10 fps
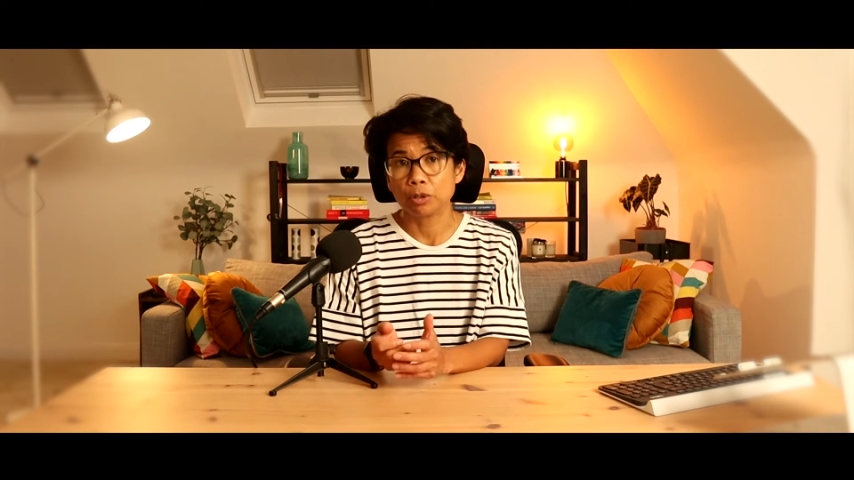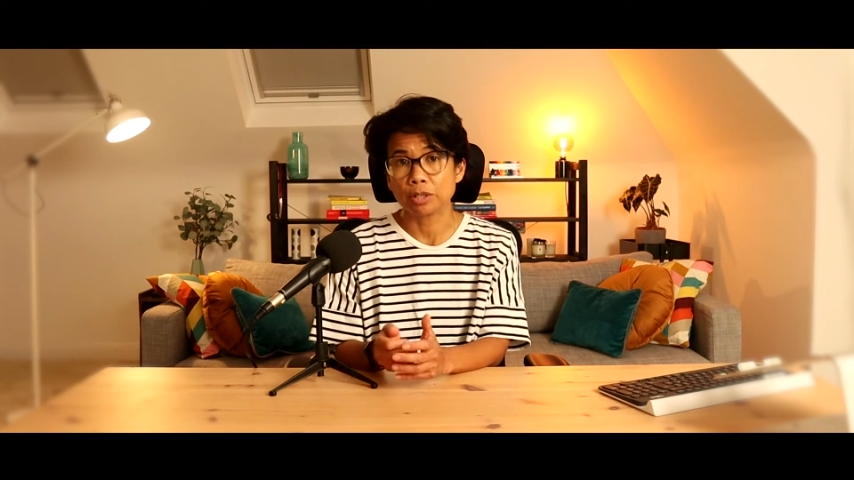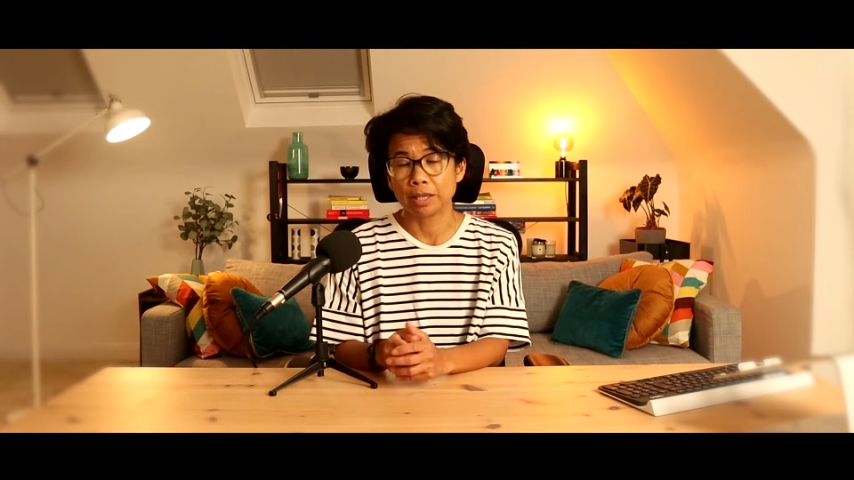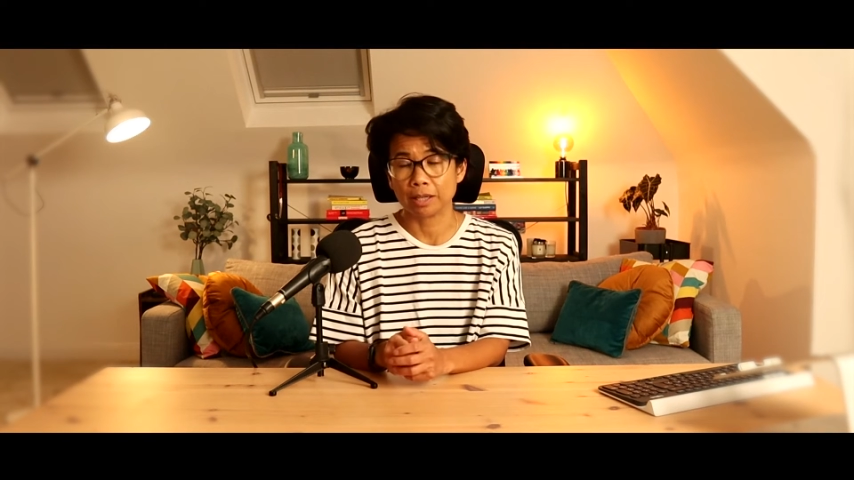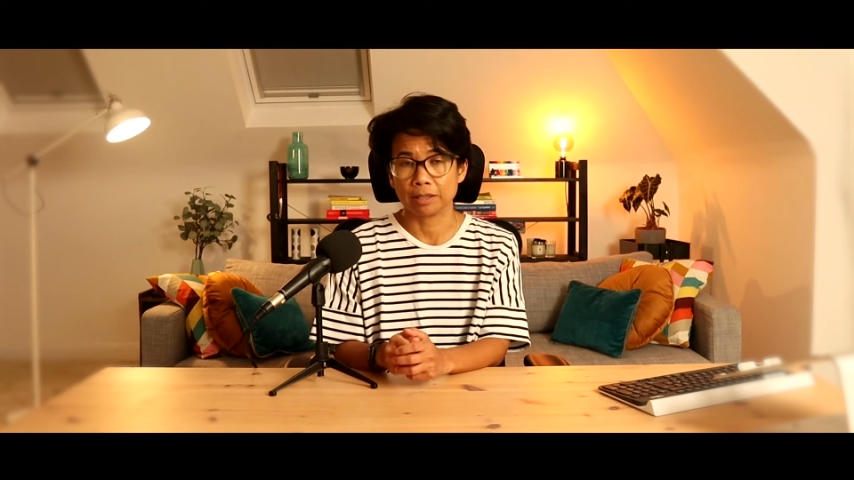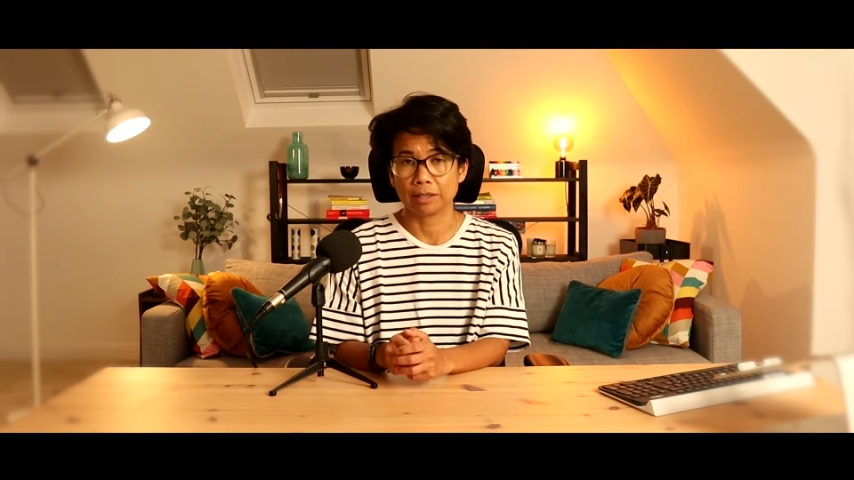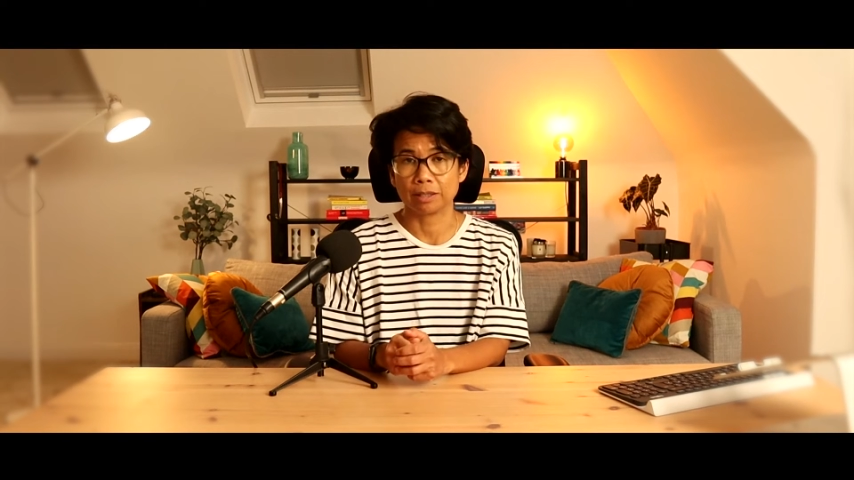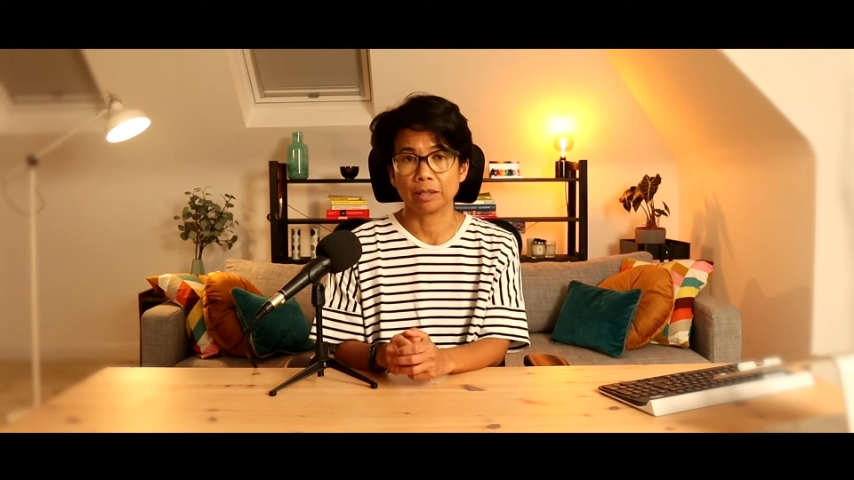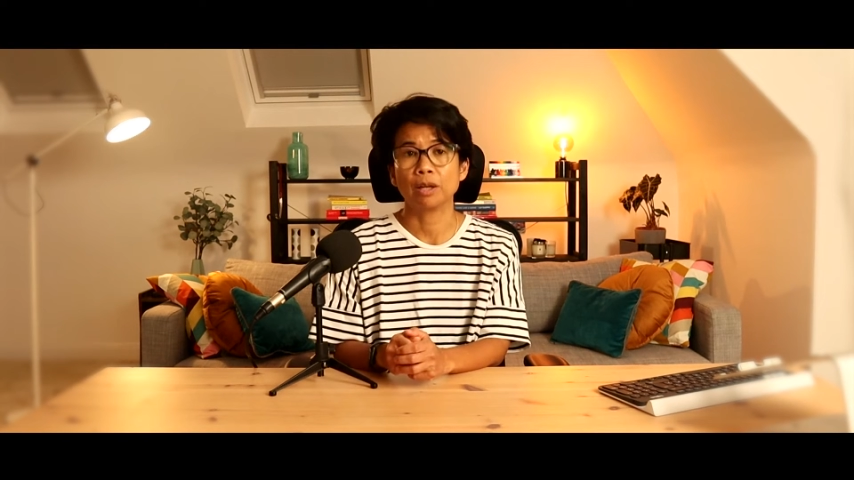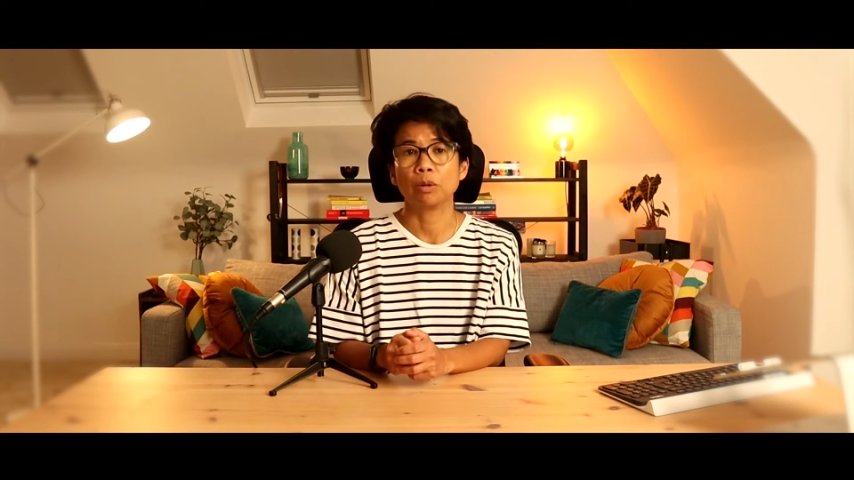
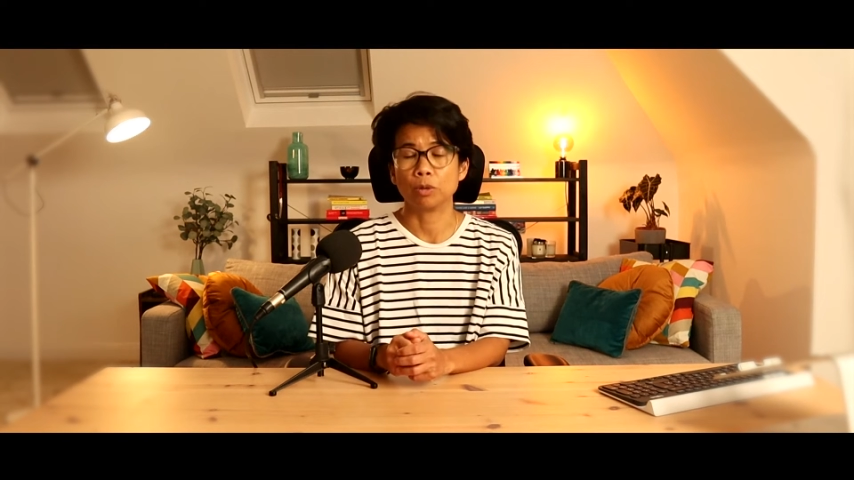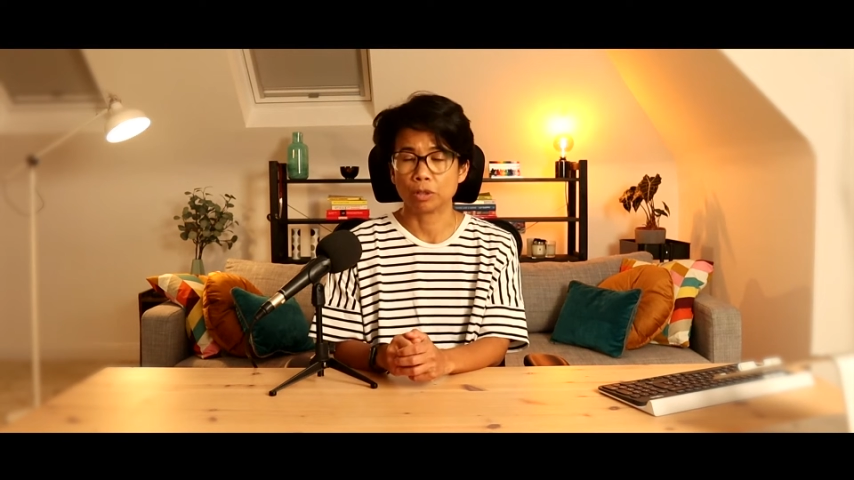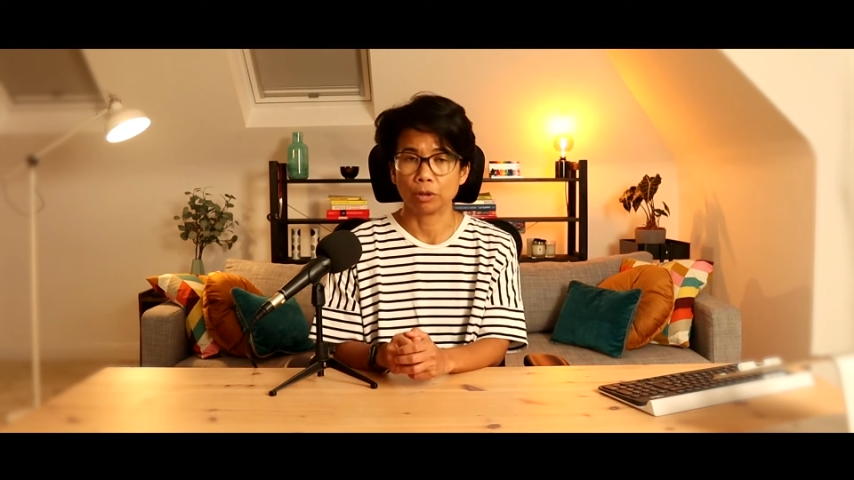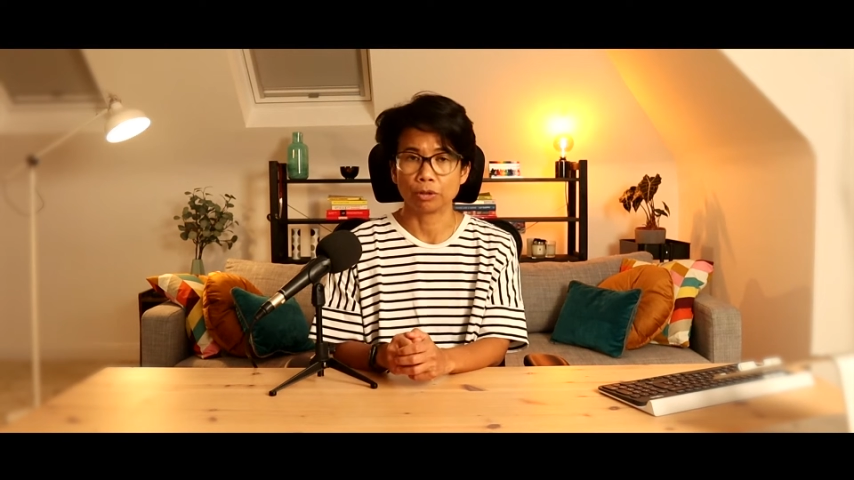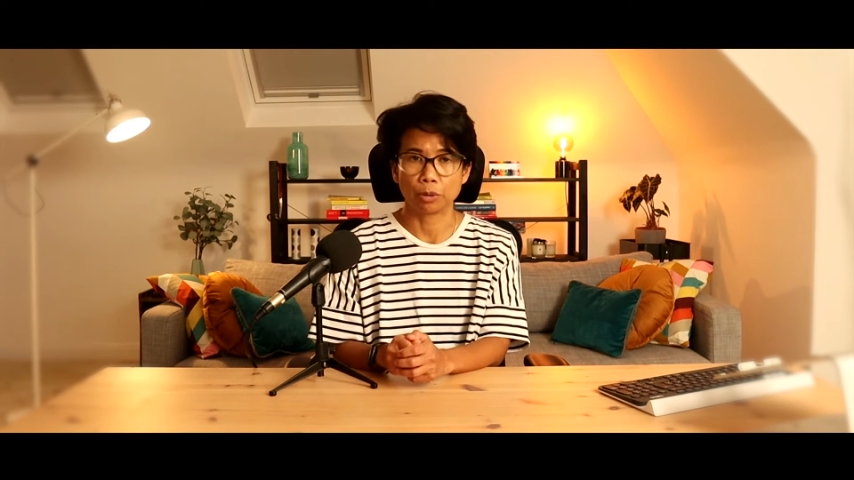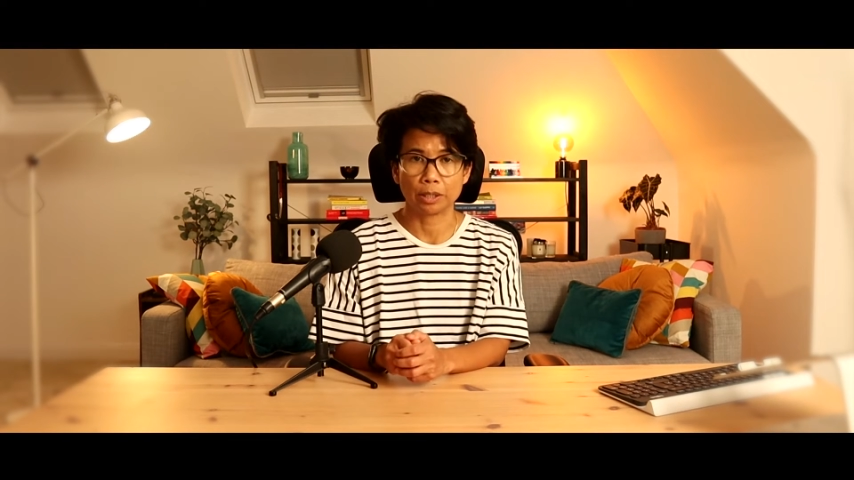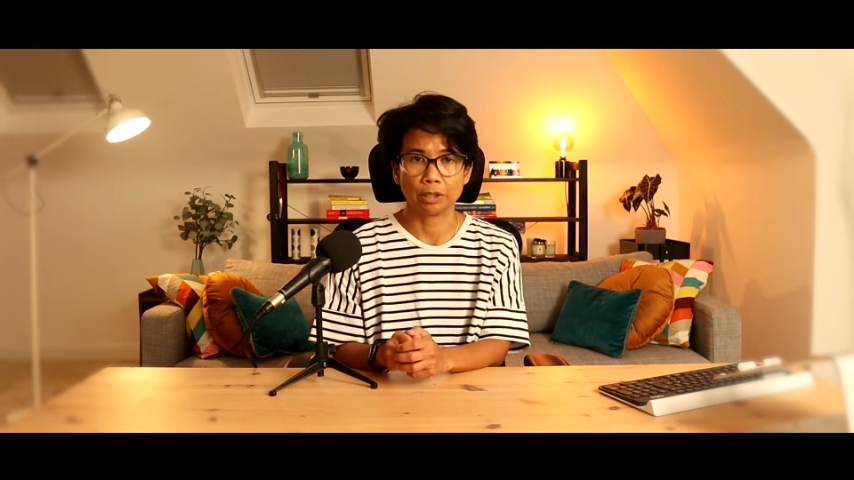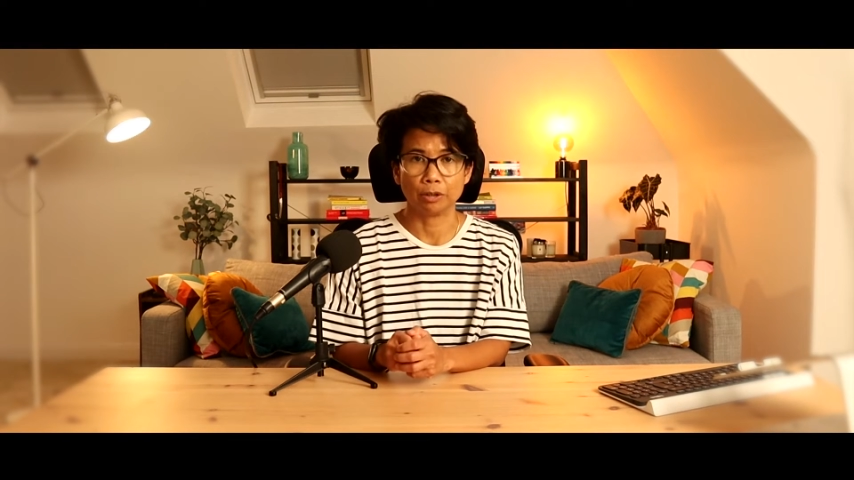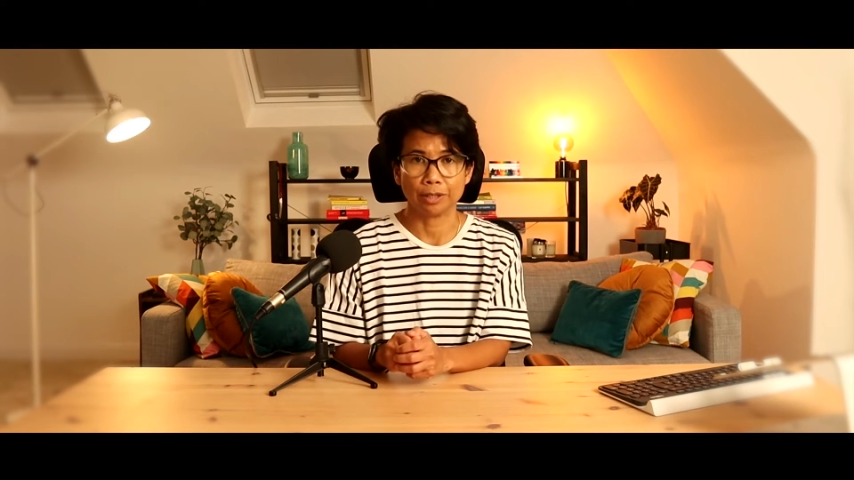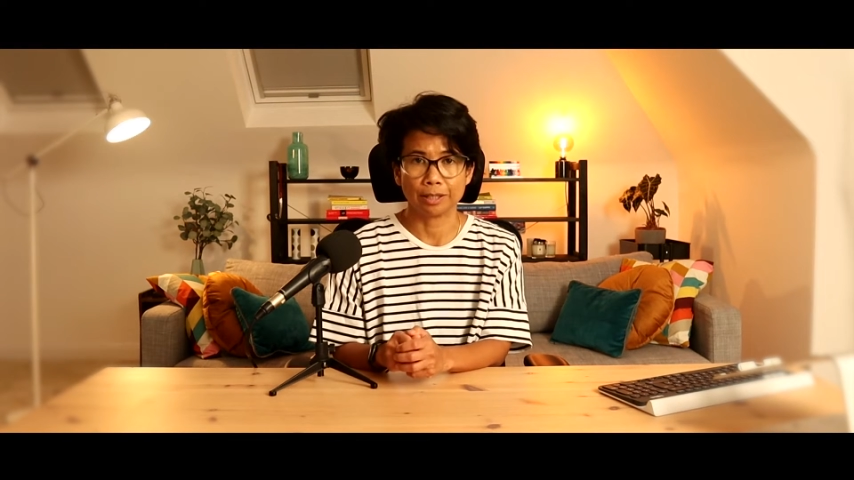status, was also included.